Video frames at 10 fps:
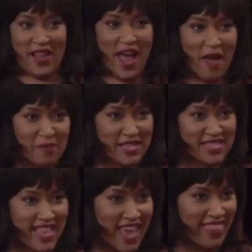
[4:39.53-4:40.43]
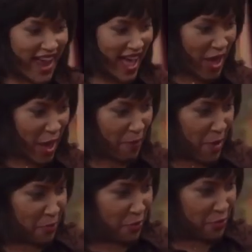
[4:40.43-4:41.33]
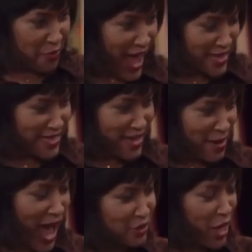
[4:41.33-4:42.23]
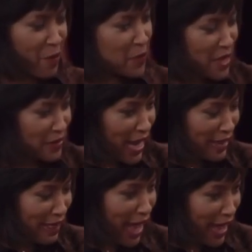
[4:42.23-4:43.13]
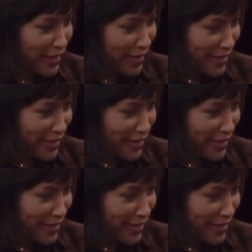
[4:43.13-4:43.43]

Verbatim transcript: say that I am impressed. How'd you come up with something like that? Hey,